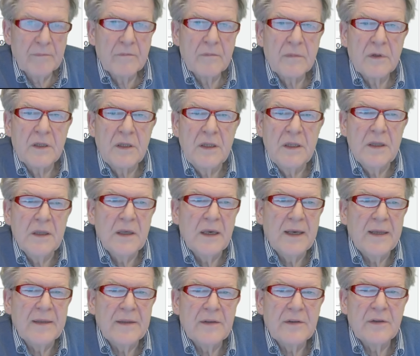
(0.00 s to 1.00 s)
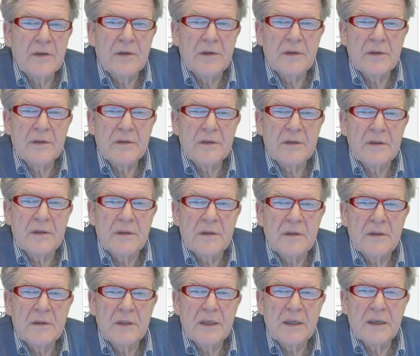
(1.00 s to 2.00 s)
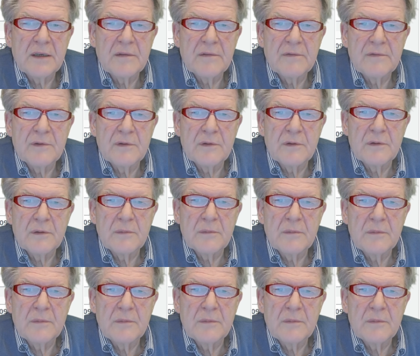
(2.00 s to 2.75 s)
key entered in Terraform